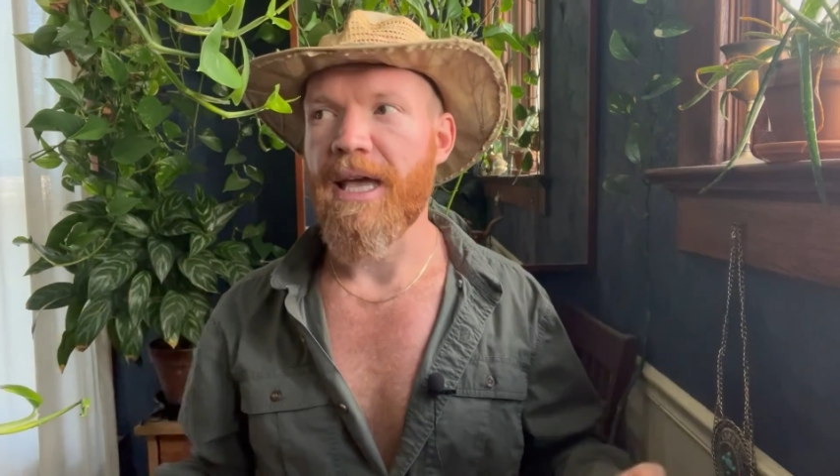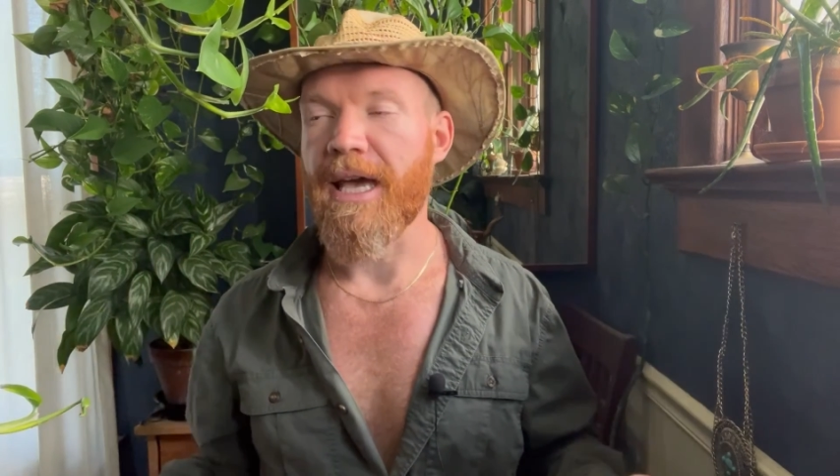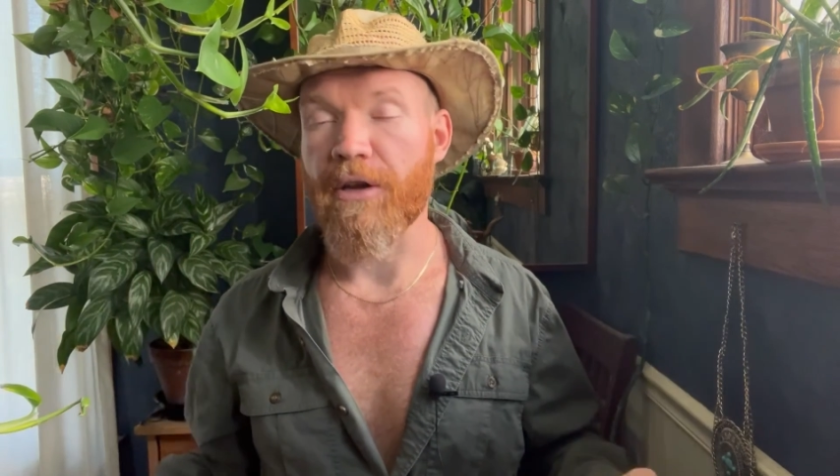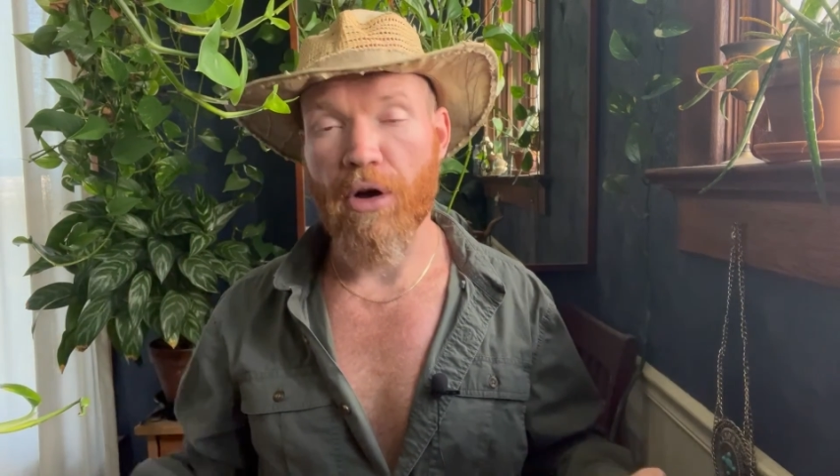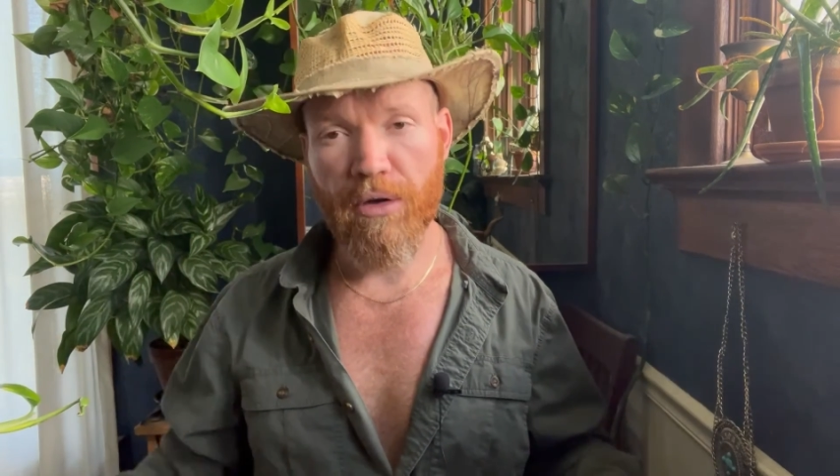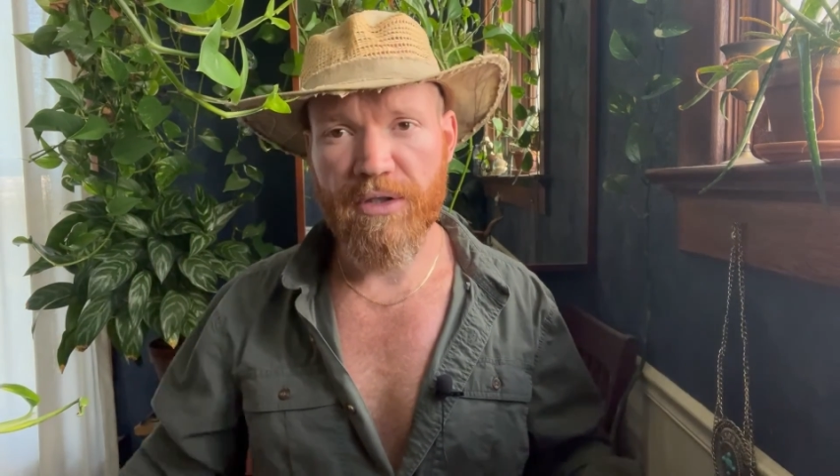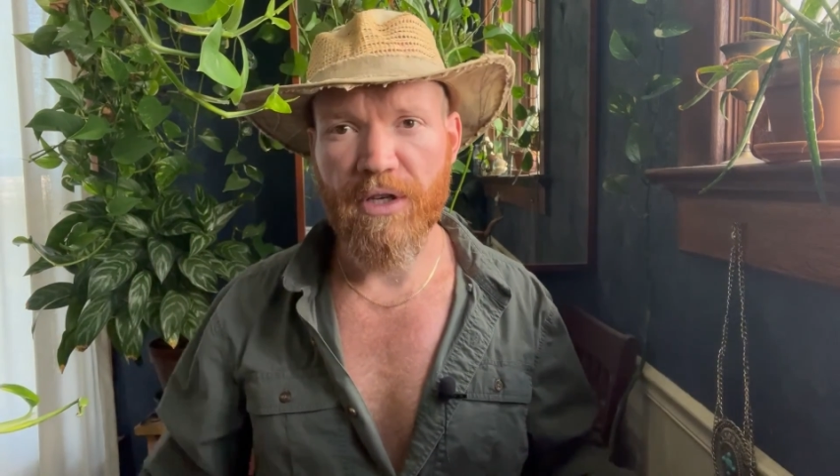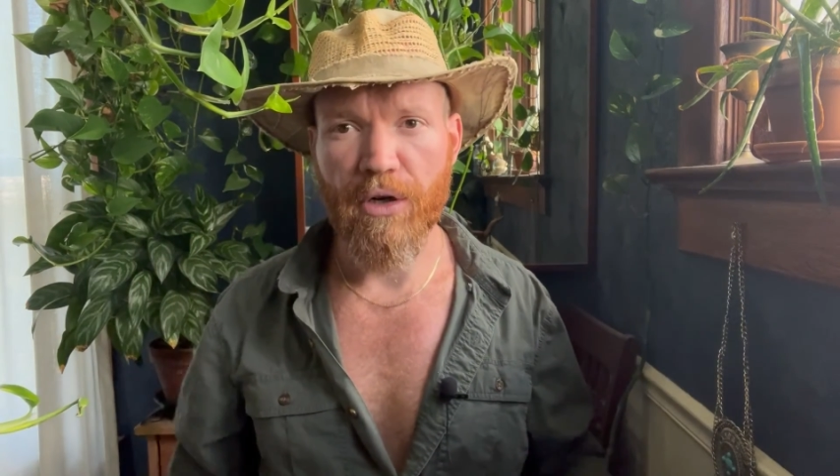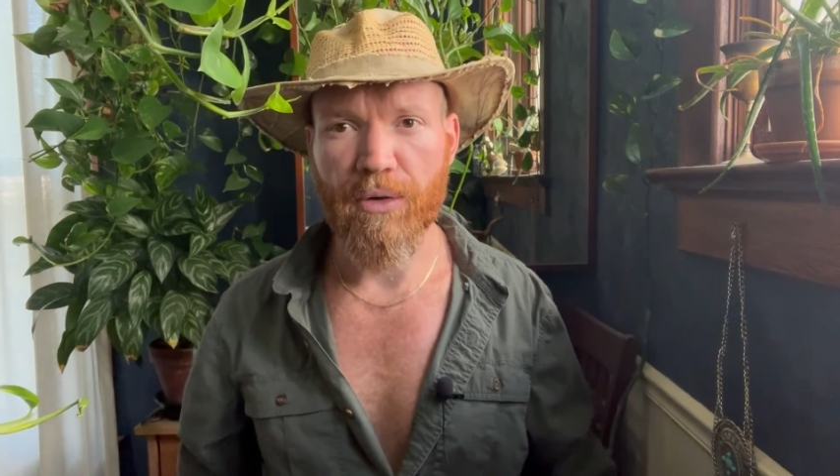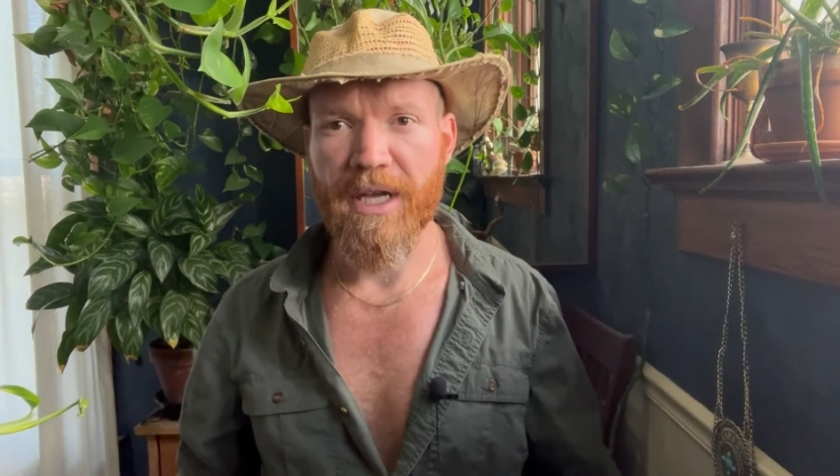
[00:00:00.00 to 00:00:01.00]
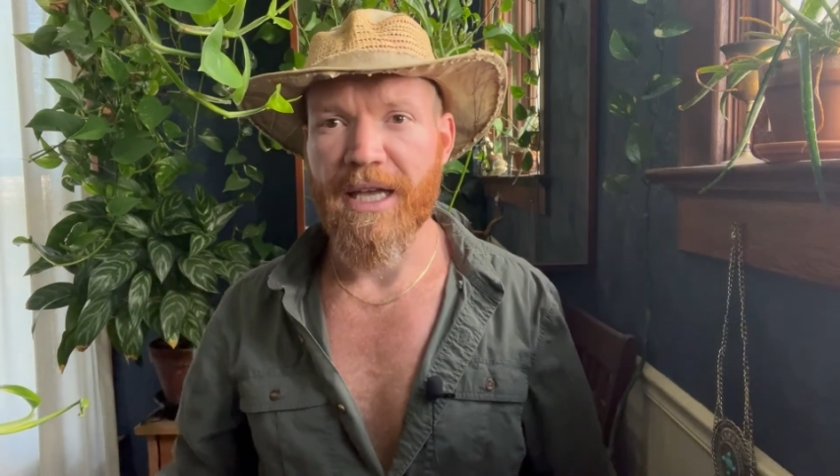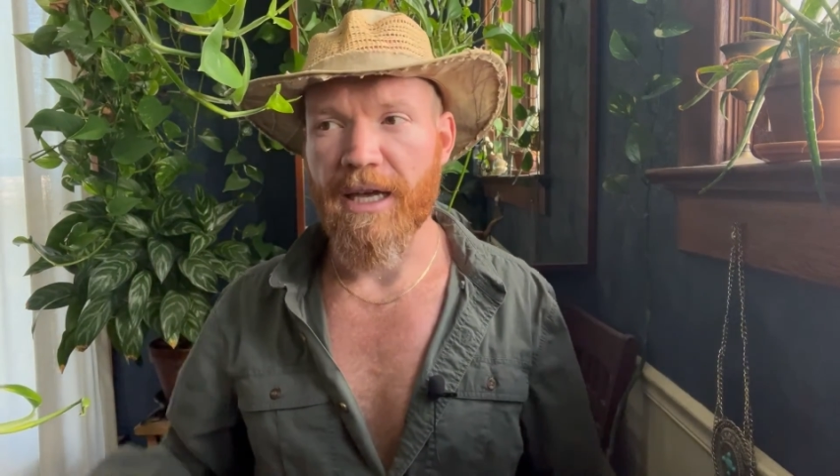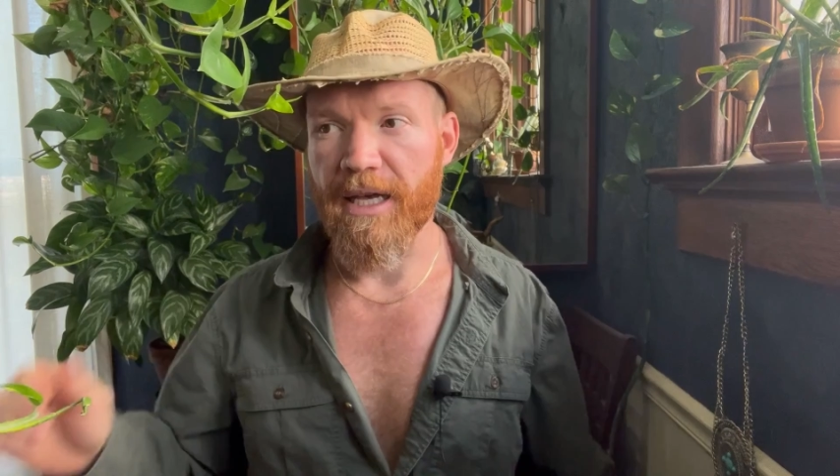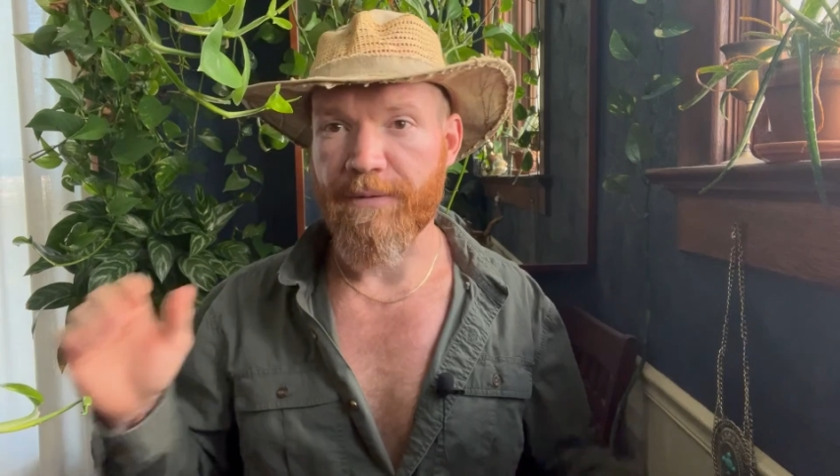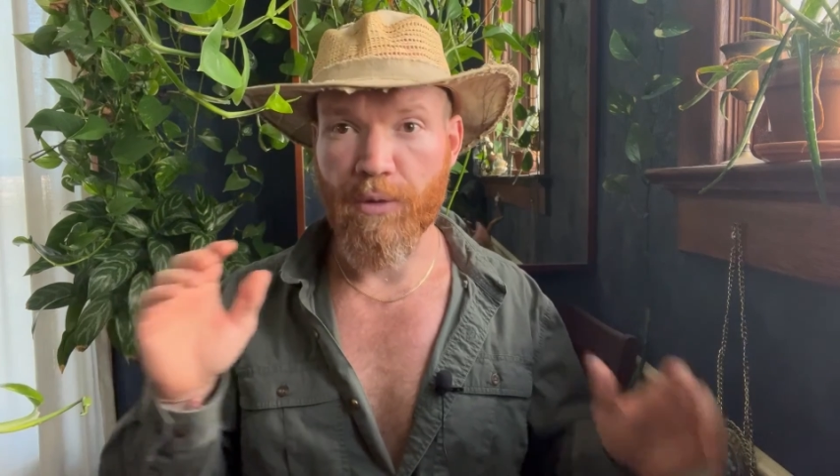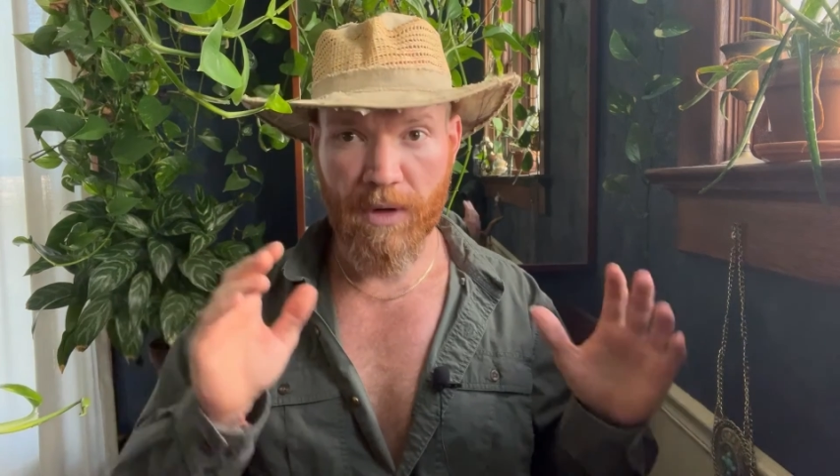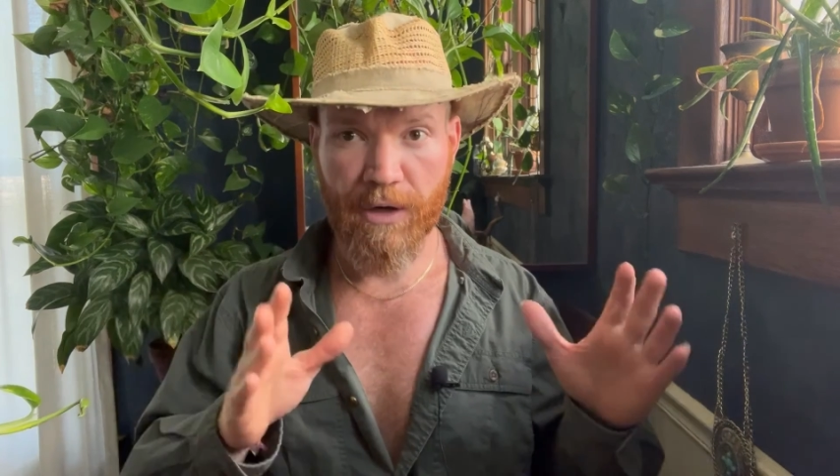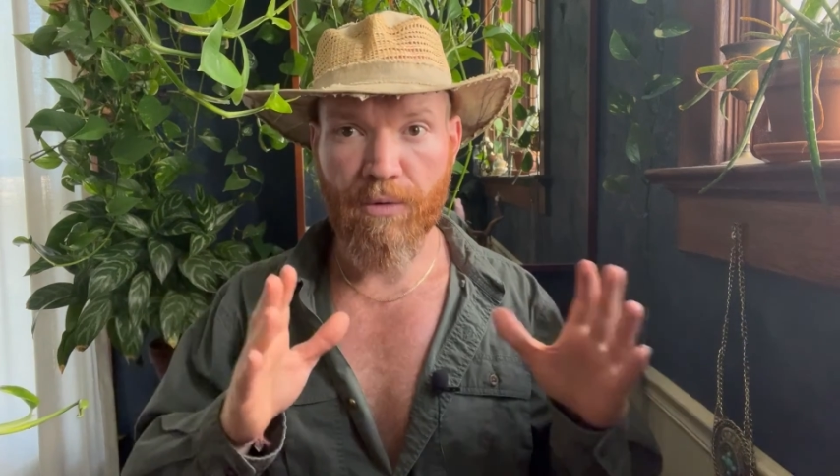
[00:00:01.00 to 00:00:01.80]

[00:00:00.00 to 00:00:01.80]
And also, if you want to